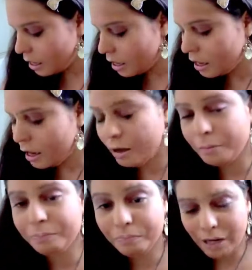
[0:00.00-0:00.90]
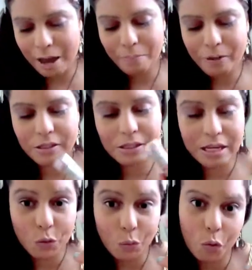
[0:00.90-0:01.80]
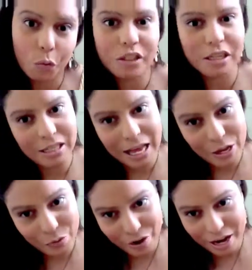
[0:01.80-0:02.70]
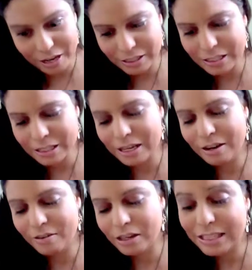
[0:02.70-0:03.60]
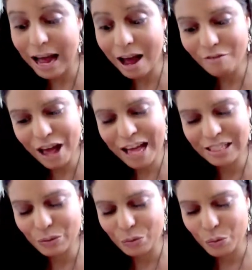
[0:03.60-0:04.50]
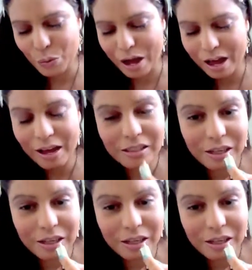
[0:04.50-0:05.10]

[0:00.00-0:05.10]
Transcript: I put this one, which is a cream stuff as well.